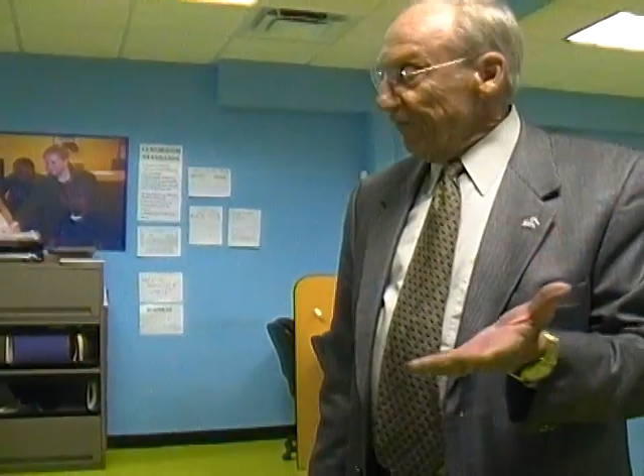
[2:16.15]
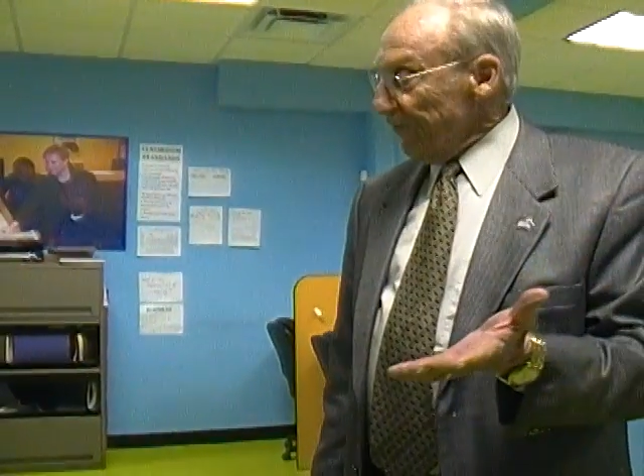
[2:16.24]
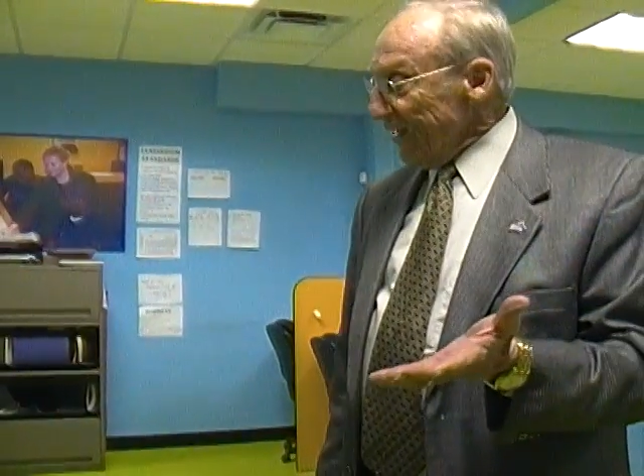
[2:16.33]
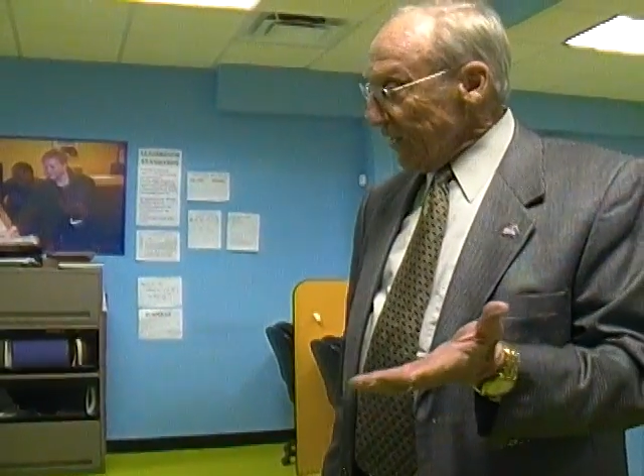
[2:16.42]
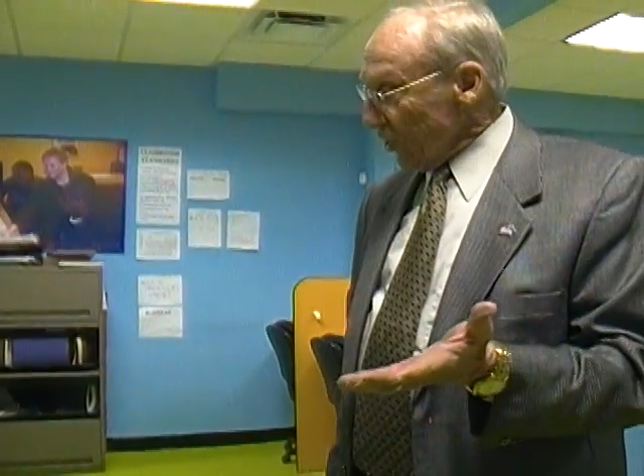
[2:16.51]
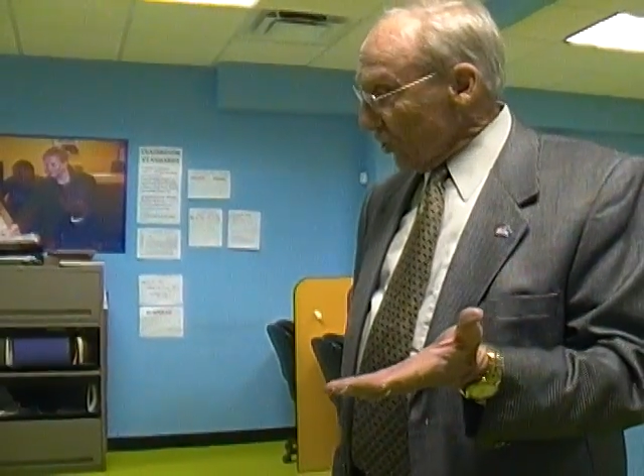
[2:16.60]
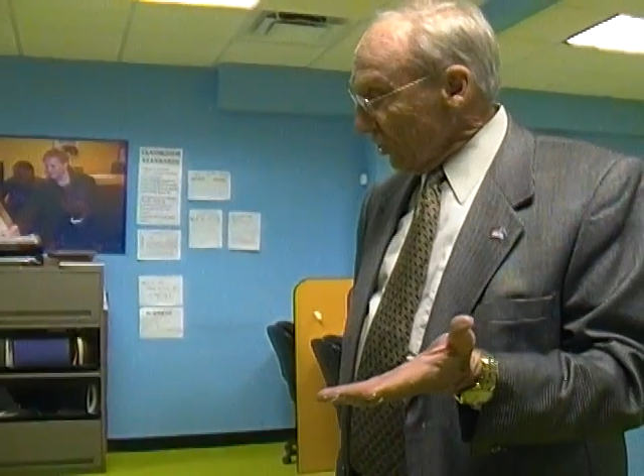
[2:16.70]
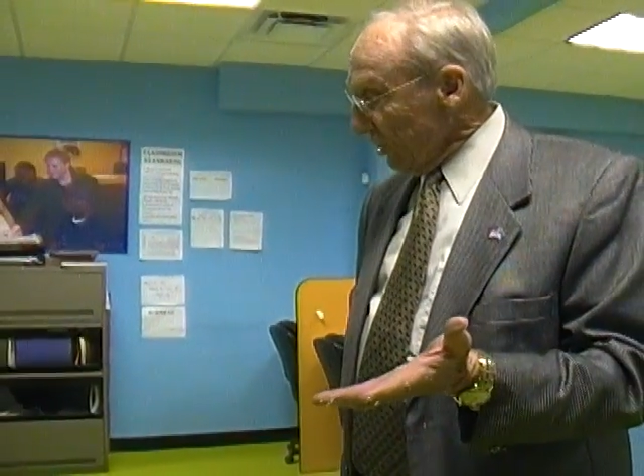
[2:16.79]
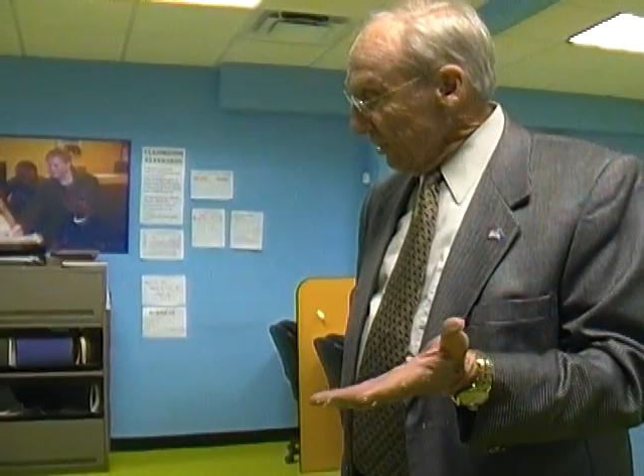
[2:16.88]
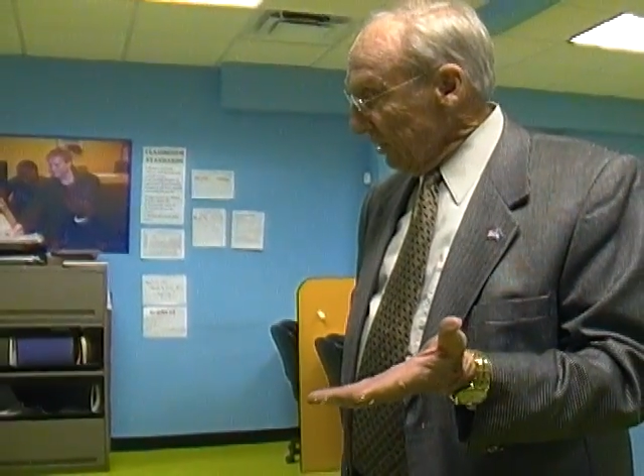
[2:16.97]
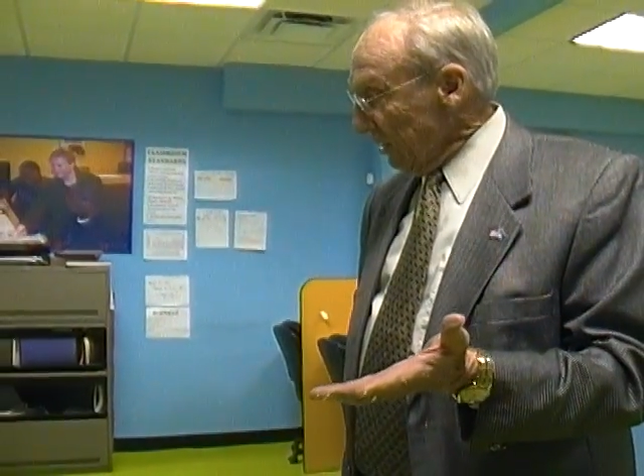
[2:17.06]
fish.
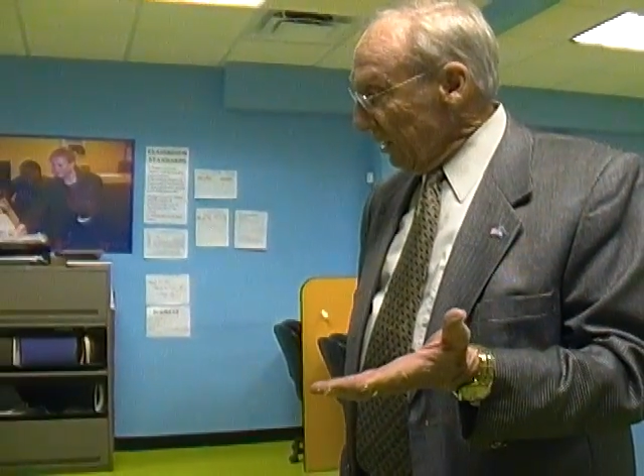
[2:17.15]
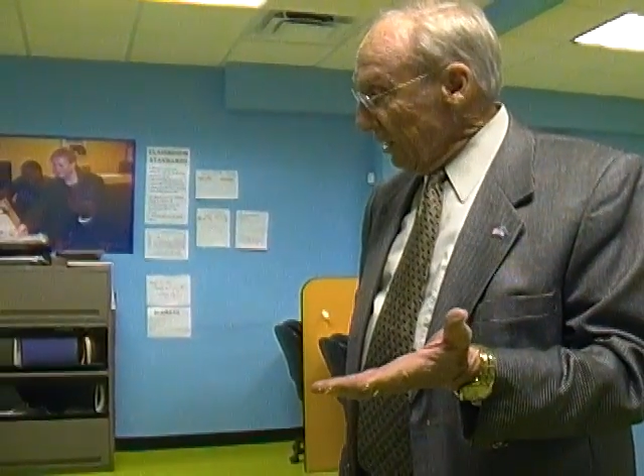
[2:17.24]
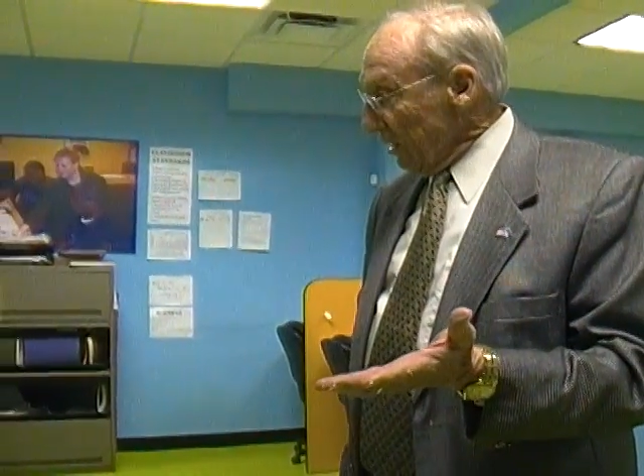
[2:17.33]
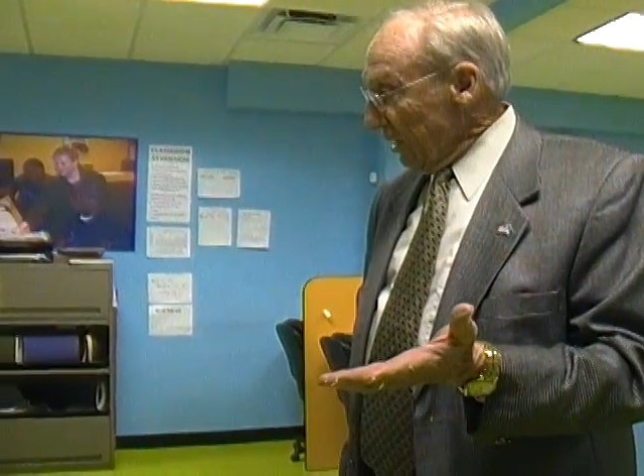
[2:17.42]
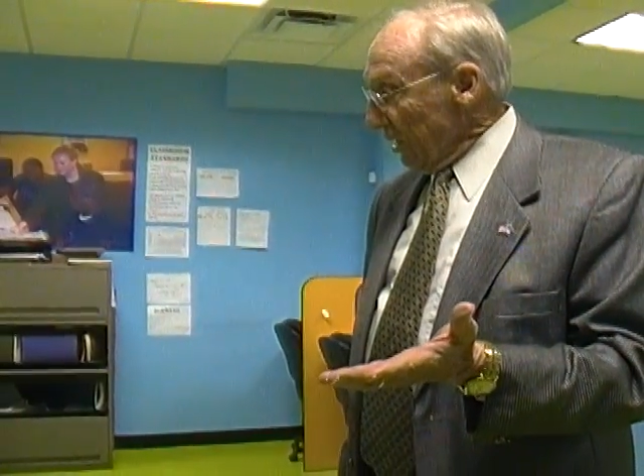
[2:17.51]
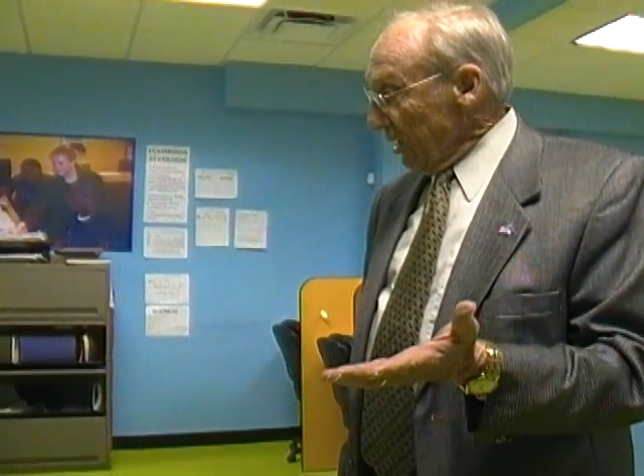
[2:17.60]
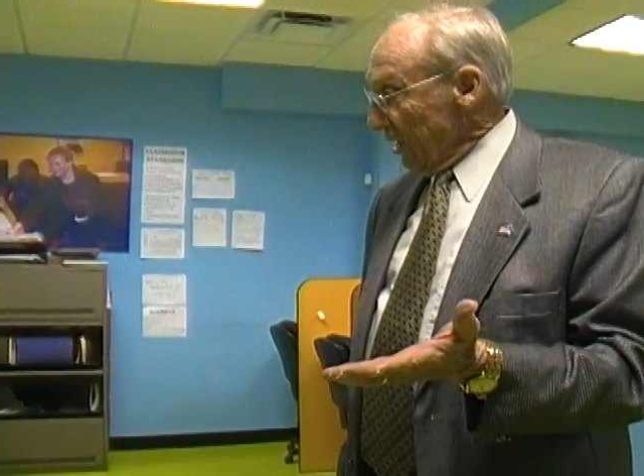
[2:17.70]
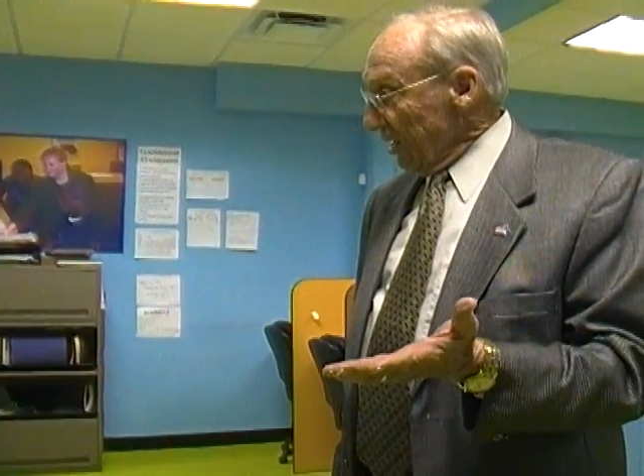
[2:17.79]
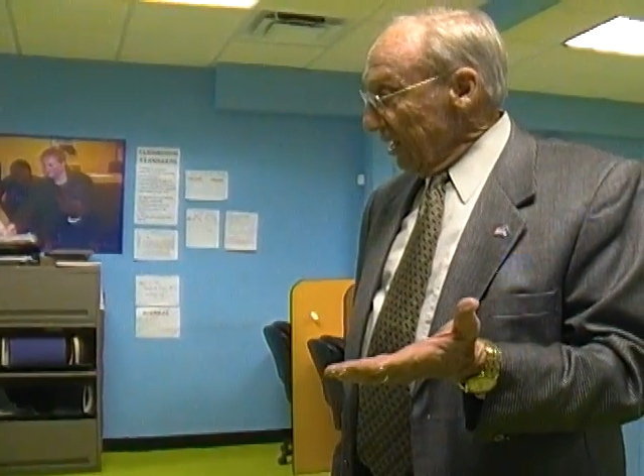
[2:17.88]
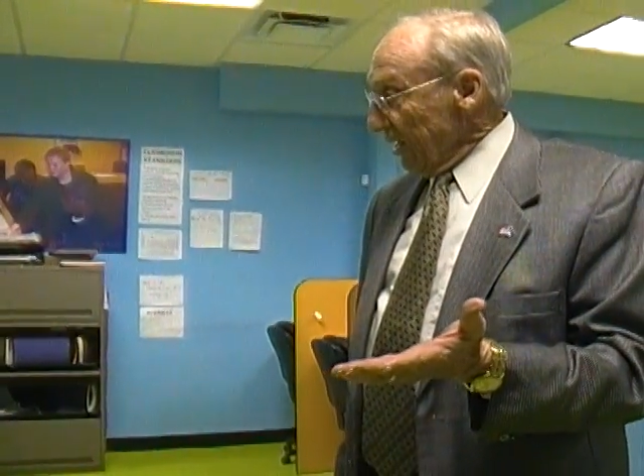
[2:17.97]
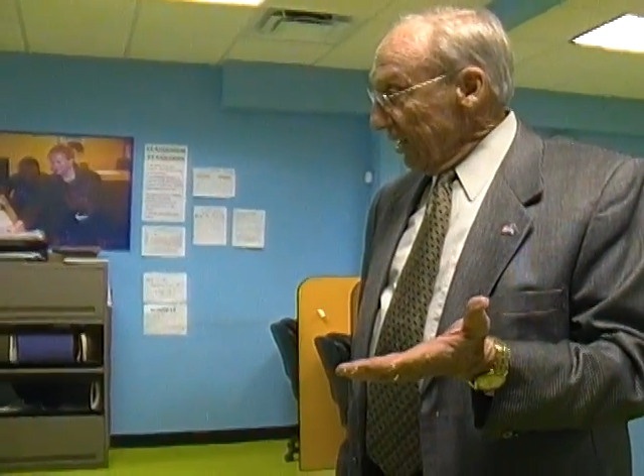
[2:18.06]

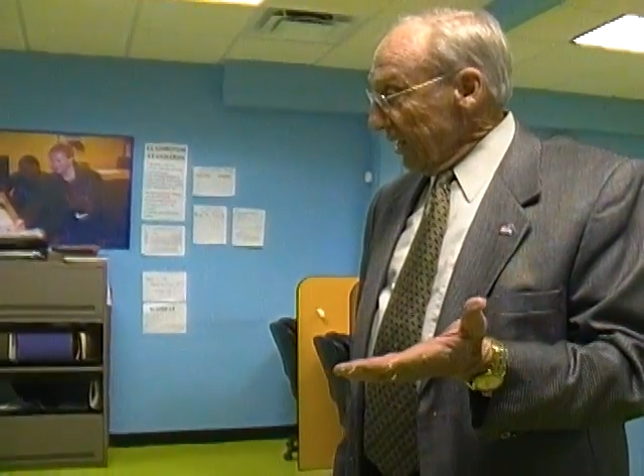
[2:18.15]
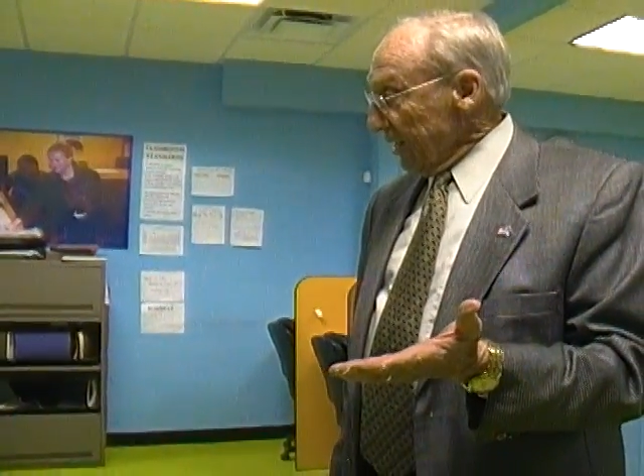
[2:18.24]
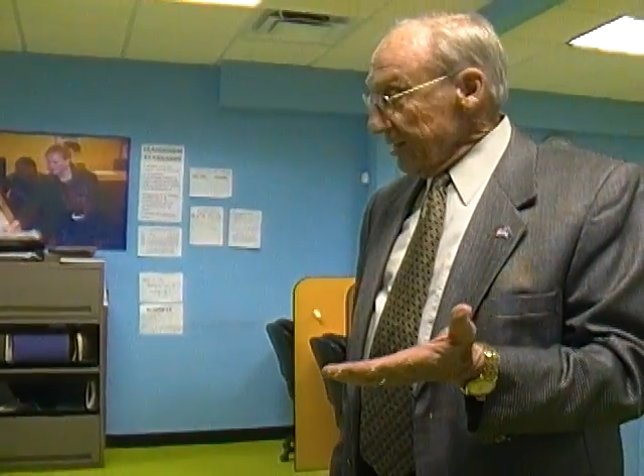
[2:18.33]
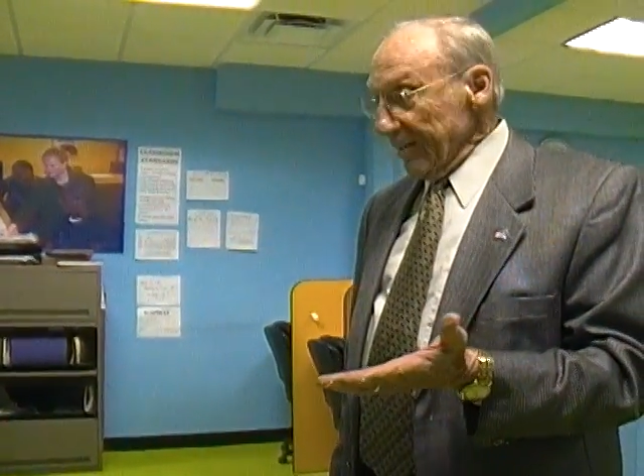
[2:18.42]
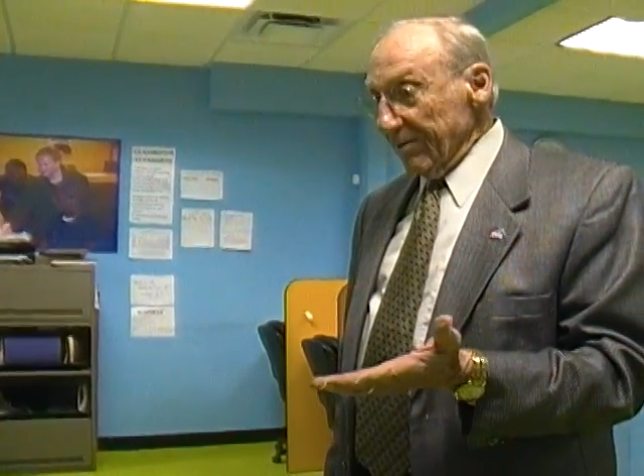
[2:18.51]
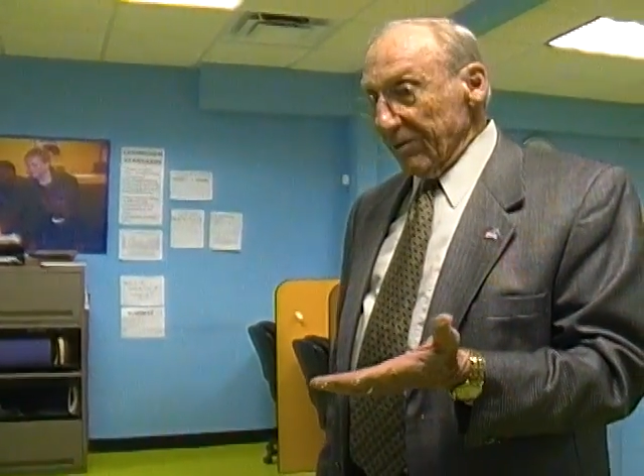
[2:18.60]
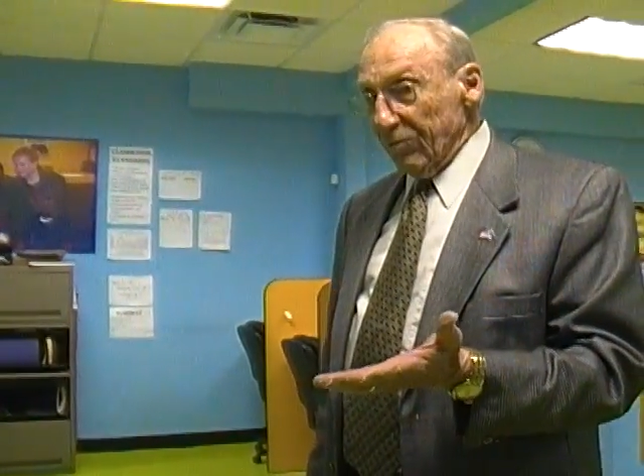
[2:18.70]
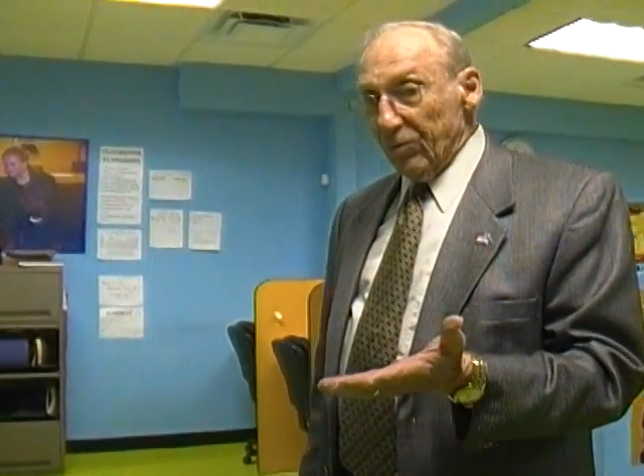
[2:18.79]
And I said,